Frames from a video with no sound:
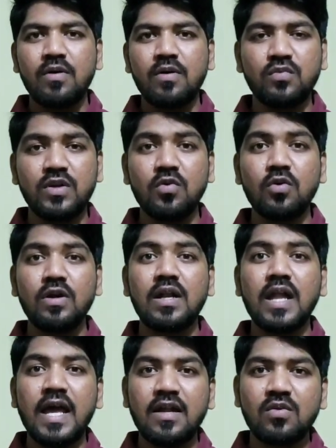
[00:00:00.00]
we don't
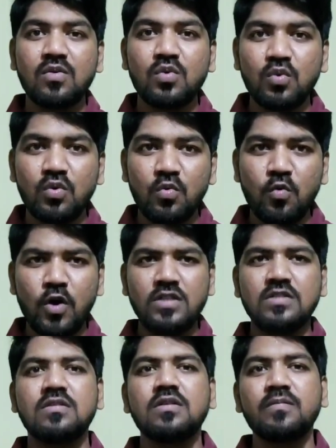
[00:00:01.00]
like to
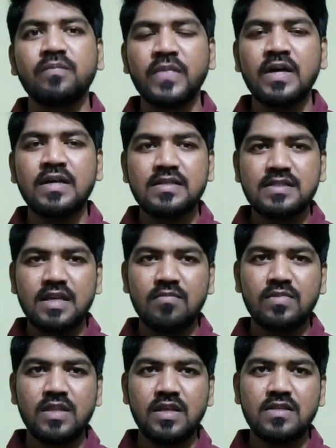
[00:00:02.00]
watch the
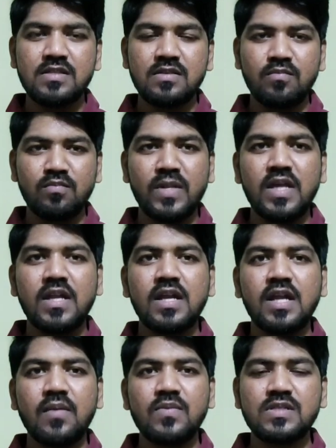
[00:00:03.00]
same things many
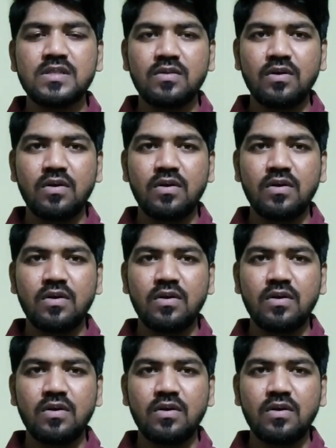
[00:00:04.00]
times.